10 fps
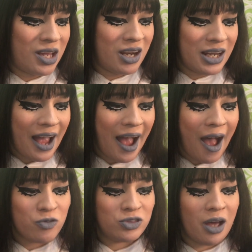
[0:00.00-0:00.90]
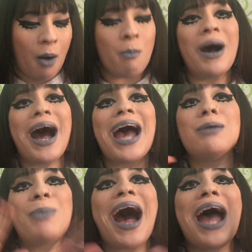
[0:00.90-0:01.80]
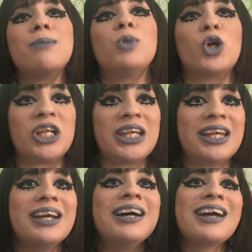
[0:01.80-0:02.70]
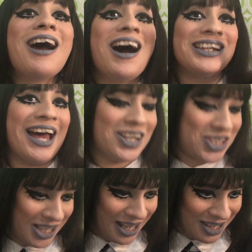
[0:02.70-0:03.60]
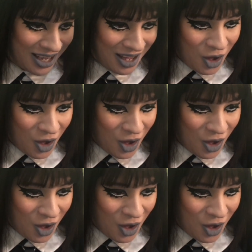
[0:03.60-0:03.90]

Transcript: And then they have the Bye Bye Birdie collection,